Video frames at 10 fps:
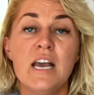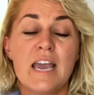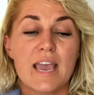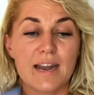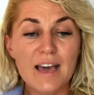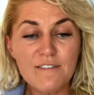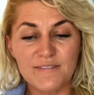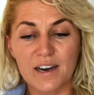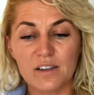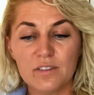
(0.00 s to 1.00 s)
And I
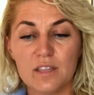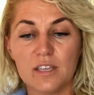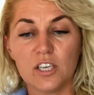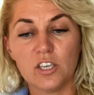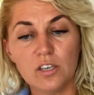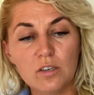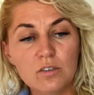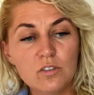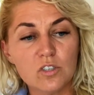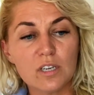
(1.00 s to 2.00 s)
felt that the
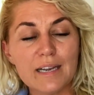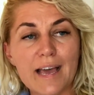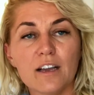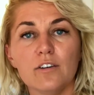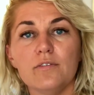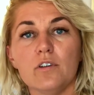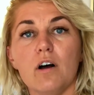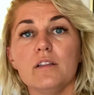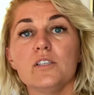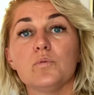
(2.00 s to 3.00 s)
huge lack of
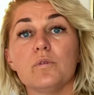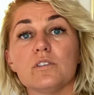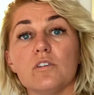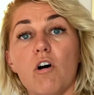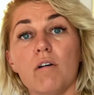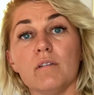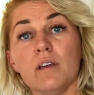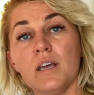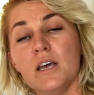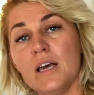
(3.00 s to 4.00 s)
knowledge was on
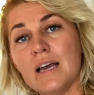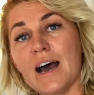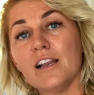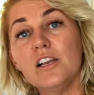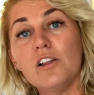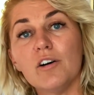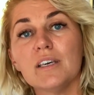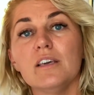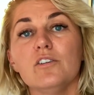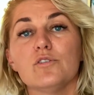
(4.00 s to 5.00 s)

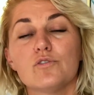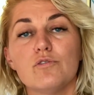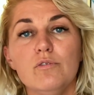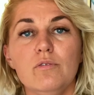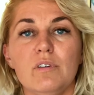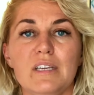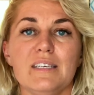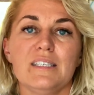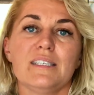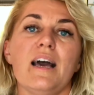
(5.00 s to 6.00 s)
unlocking your true inner
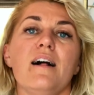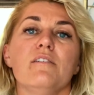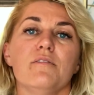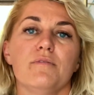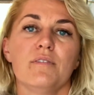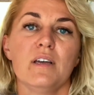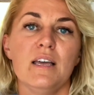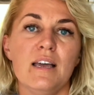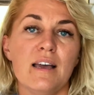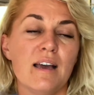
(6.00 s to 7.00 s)
self.
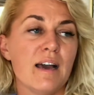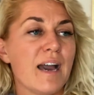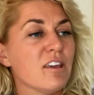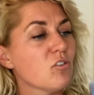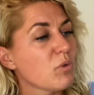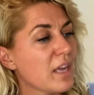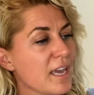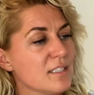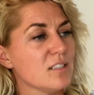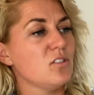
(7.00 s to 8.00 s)
I
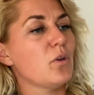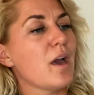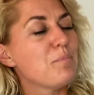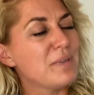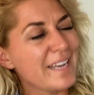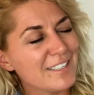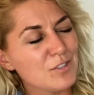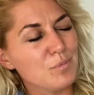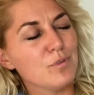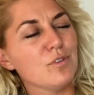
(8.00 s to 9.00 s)
created you, I planned your
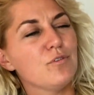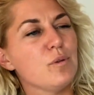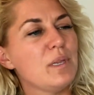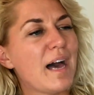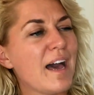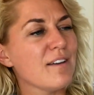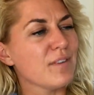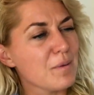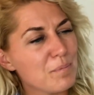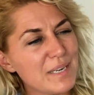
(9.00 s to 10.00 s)
beautiful life,
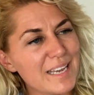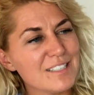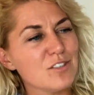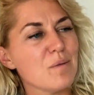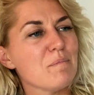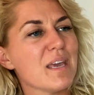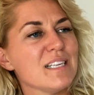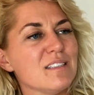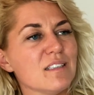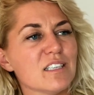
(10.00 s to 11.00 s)
I planned your
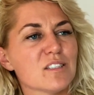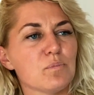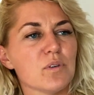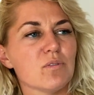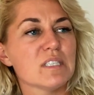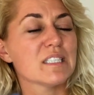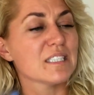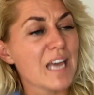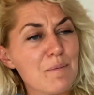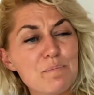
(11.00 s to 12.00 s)
amazing experiences,
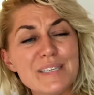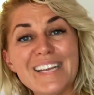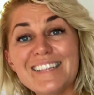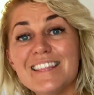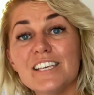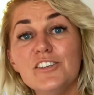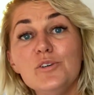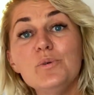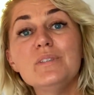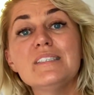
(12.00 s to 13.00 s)
I planned the
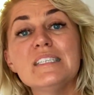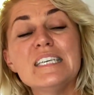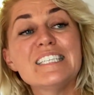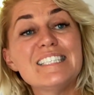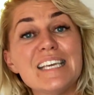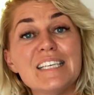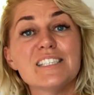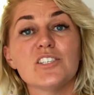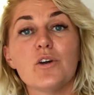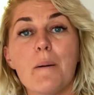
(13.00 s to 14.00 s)
good
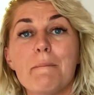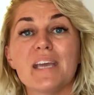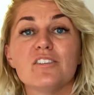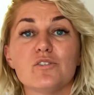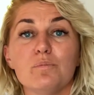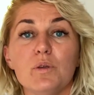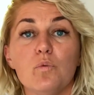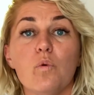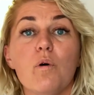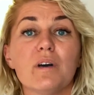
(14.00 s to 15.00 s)
deeds you are meant to be
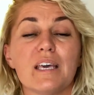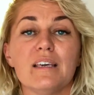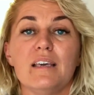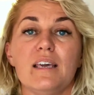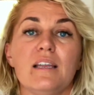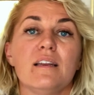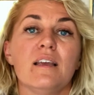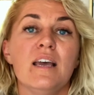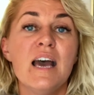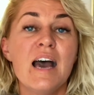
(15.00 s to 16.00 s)
walking in.
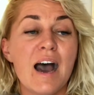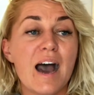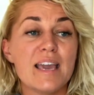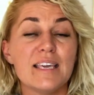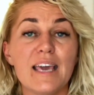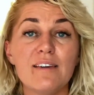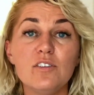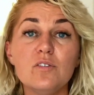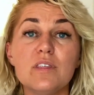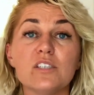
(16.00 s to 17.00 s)
I gave
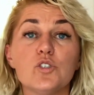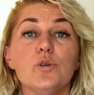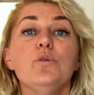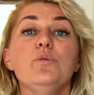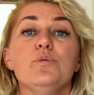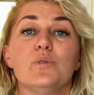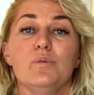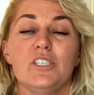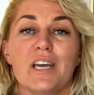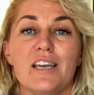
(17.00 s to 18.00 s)
you the tools,
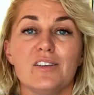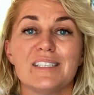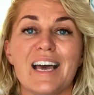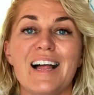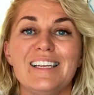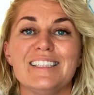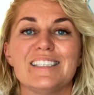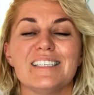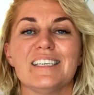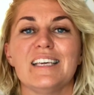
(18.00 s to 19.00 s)
which are your talents
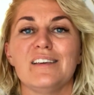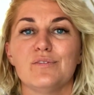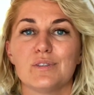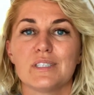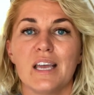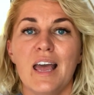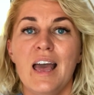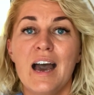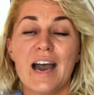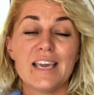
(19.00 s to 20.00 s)
and gifts.
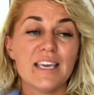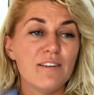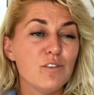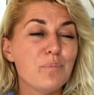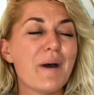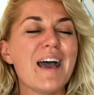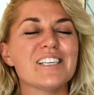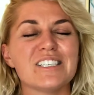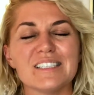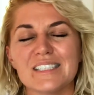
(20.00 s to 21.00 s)
I gave you
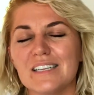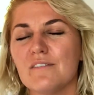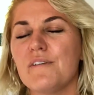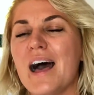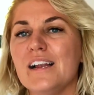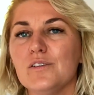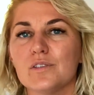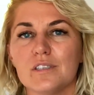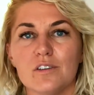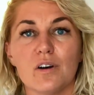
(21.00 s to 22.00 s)
passions and
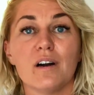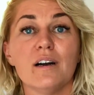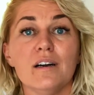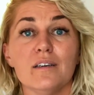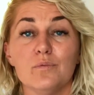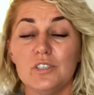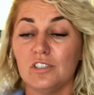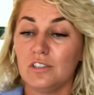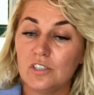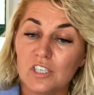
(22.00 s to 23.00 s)
values in your heart, which
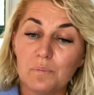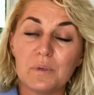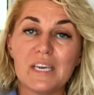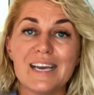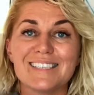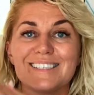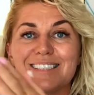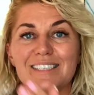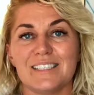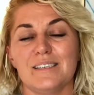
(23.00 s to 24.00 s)
is your GPS
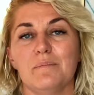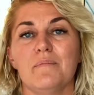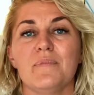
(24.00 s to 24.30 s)
system.